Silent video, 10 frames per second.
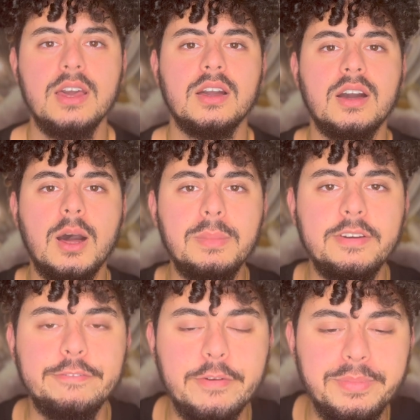coming
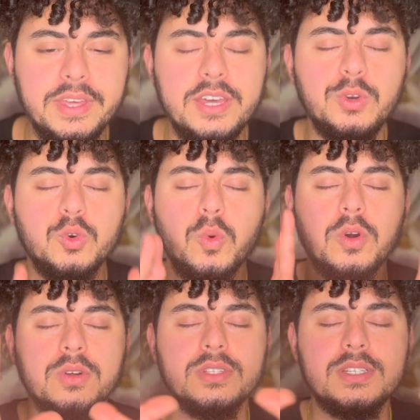from the inner
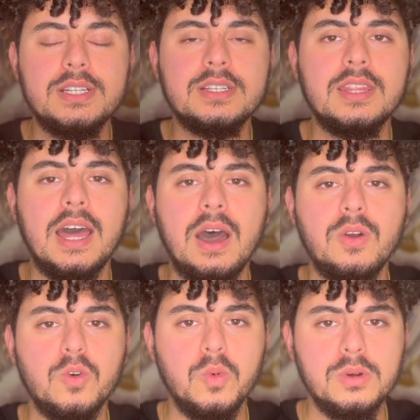worlds into the
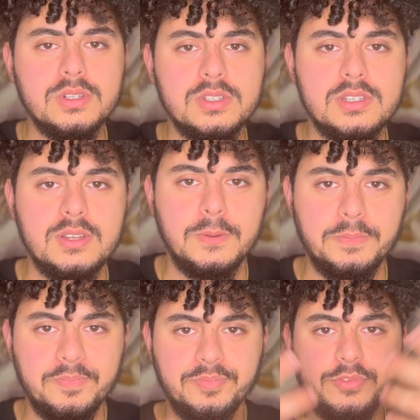outer worlds,
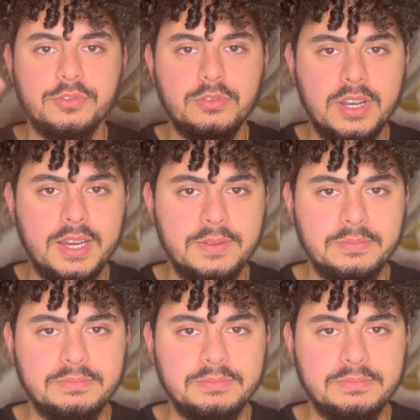right?